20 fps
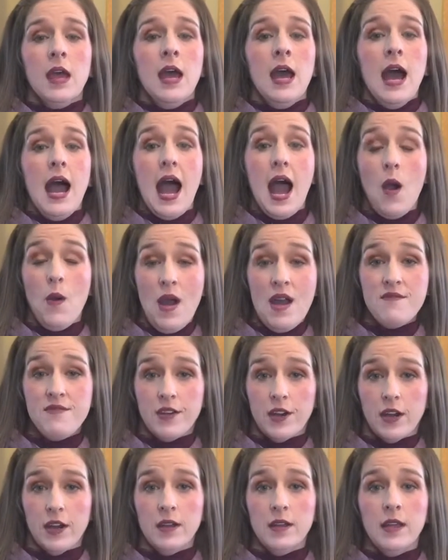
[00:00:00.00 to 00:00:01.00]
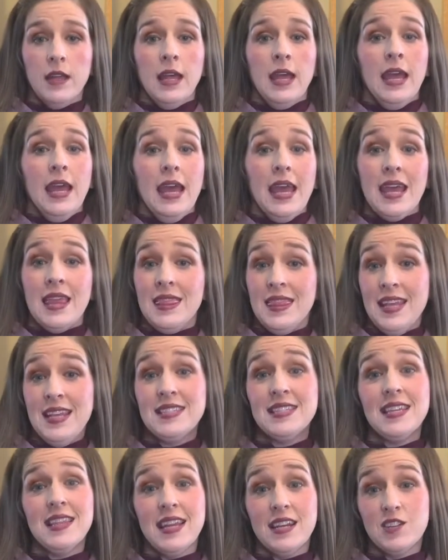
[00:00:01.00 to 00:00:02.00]
However, in
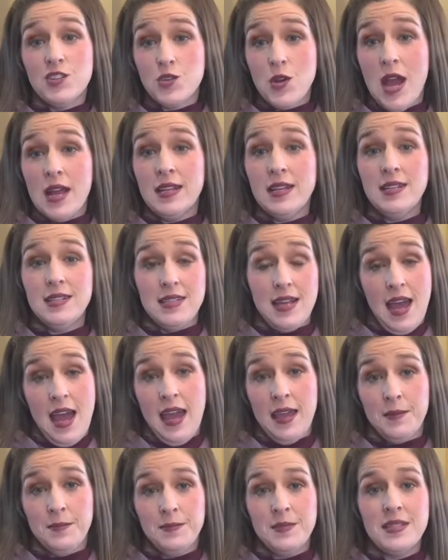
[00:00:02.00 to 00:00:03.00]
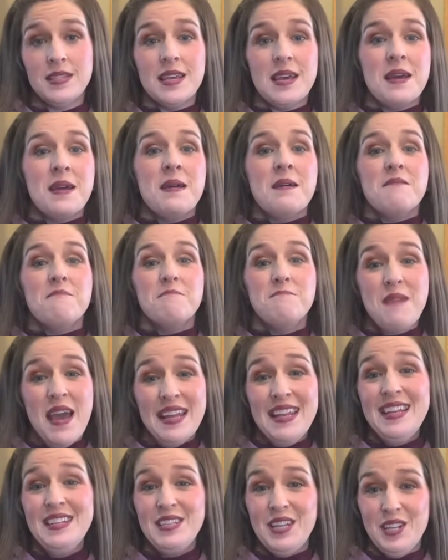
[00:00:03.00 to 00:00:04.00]
these electronic times,
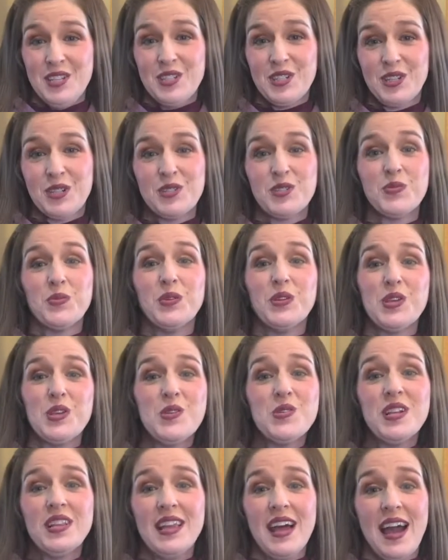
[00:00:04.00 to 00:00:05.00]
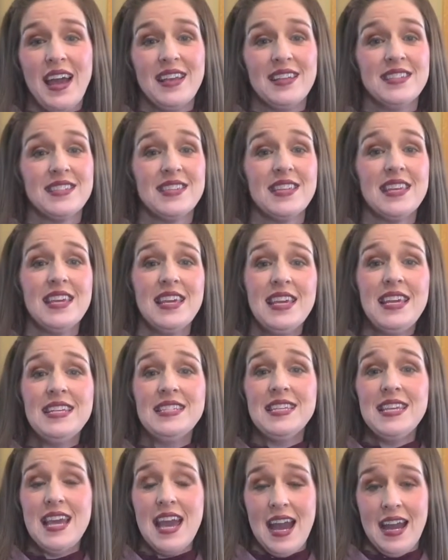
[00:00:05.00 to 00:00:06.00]
many teachers will utilize the
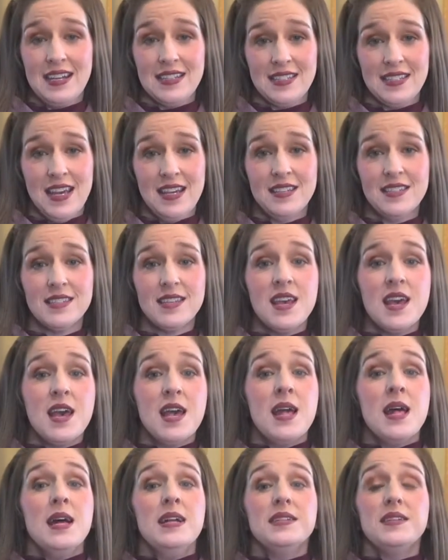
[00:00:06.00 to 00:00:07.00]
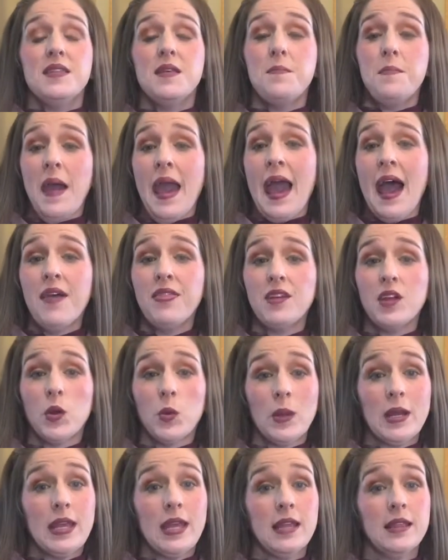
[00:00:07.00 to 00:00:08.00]
easy access to the PATH
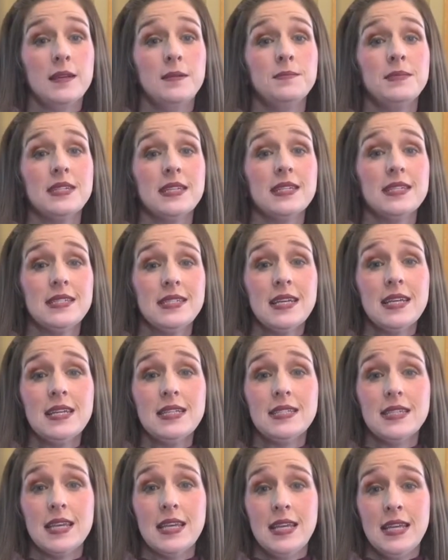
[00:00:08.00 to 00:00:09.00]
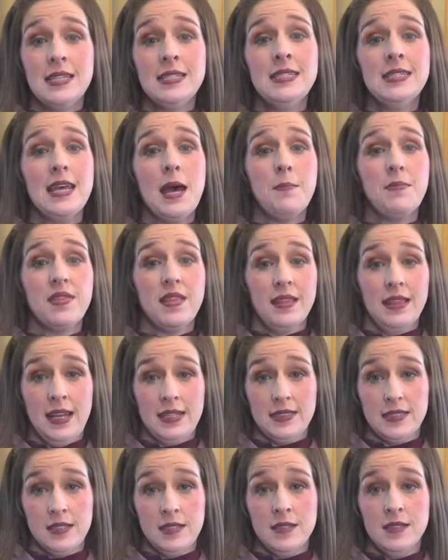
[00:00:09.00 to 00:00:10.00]
curriculum's 6 in-depth
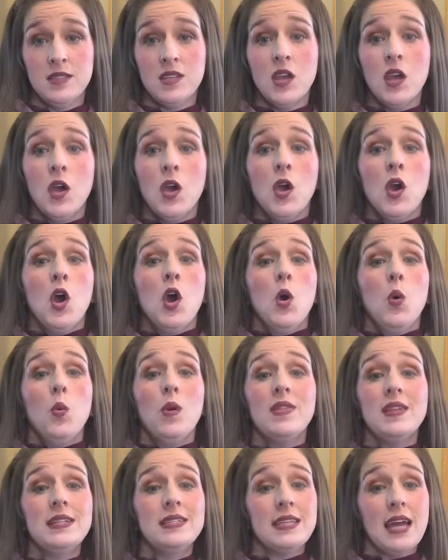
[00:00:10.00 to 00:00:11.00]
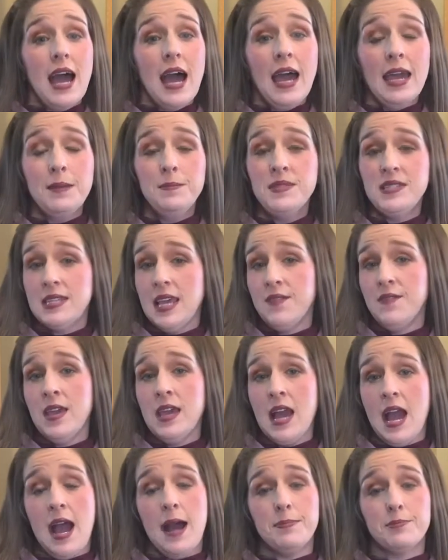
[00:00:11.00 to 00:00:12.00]
lessons with a time-saving
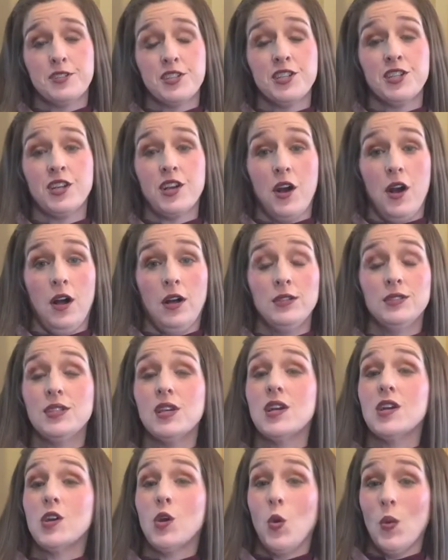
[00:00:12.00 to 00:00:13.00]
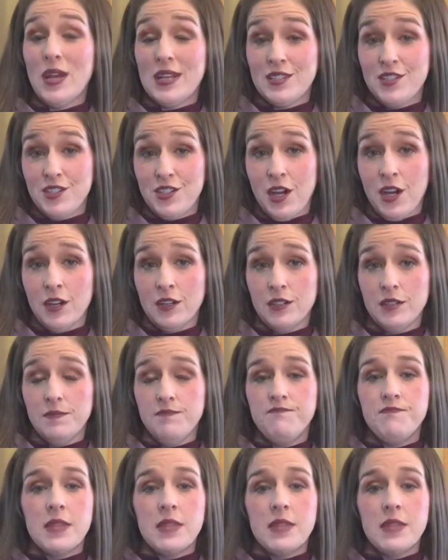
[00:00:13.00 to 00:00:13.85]
option called Quickstart.